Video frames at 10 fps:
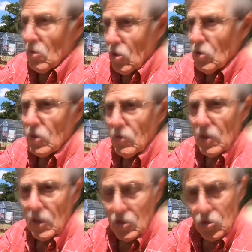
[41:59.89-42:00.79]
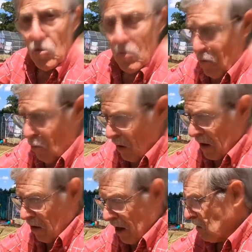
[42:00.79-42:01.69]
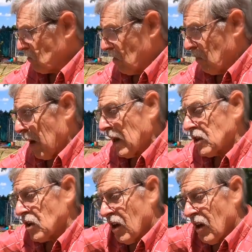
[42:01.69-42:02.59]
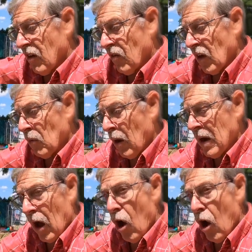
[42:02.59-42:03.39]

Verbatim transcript: using the 2 mil uh, extra pellets they went